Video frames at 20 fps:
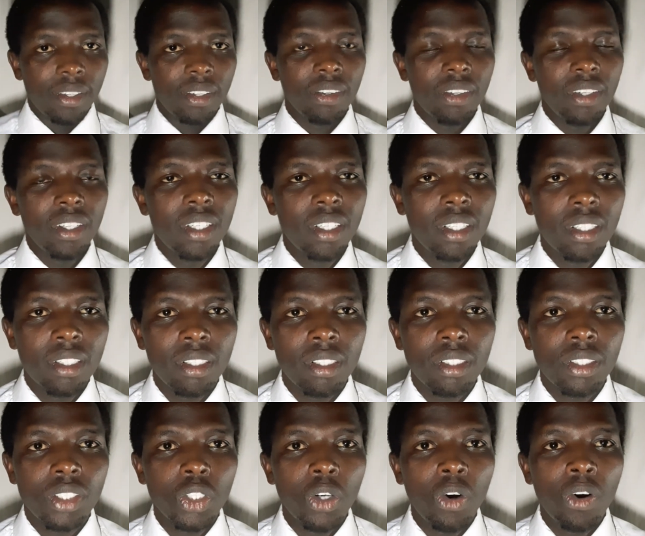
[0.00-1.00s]
In
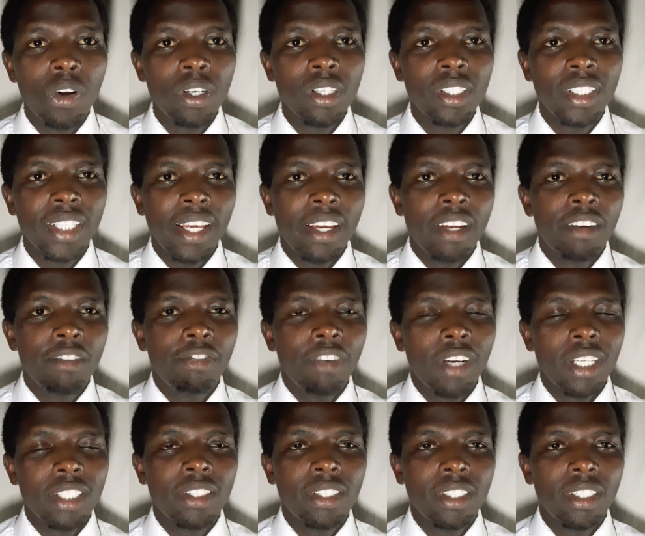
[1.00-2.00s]
John 10,
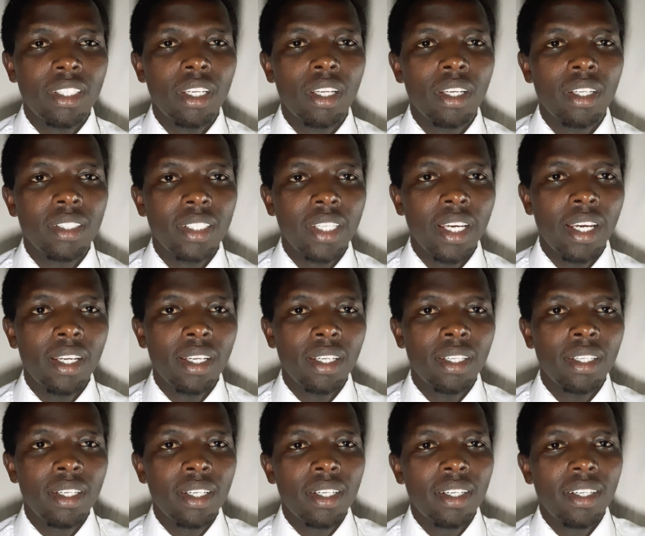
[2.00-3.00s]
verse
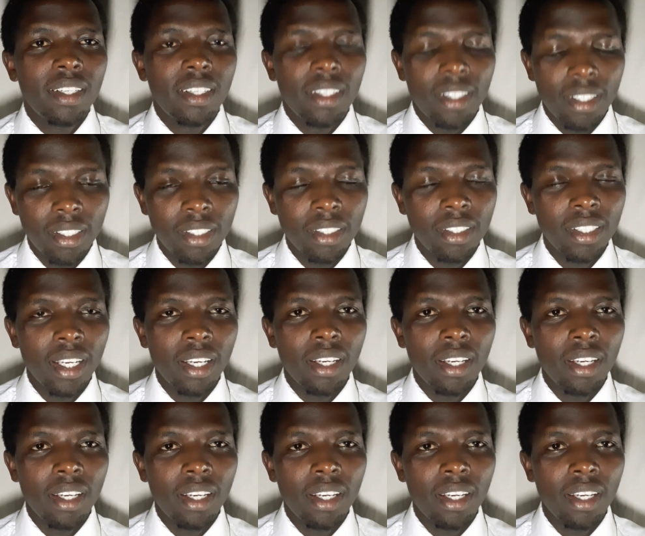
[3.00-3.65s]
10, it's